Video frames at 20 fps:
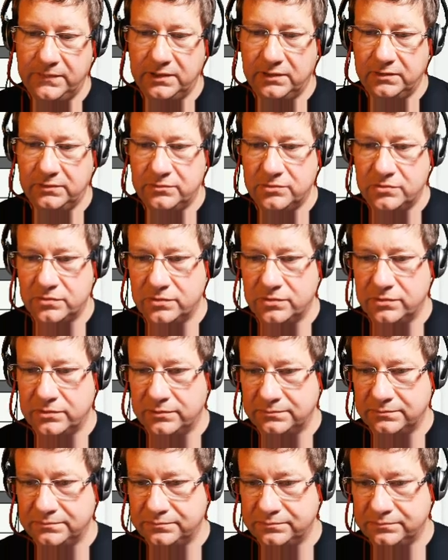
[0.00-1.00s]
drawn
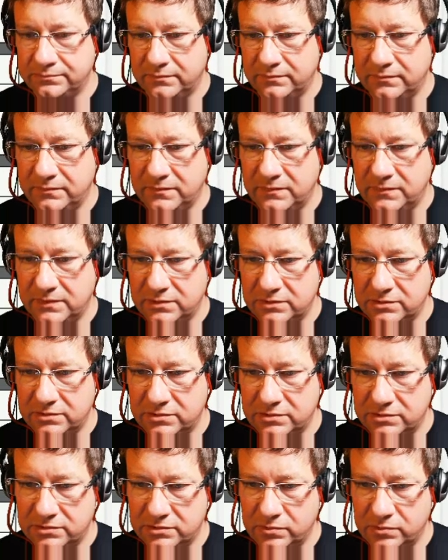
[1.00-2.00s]

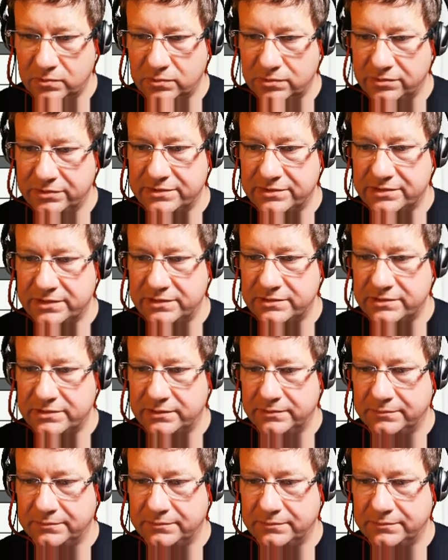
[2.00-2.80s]
toward the center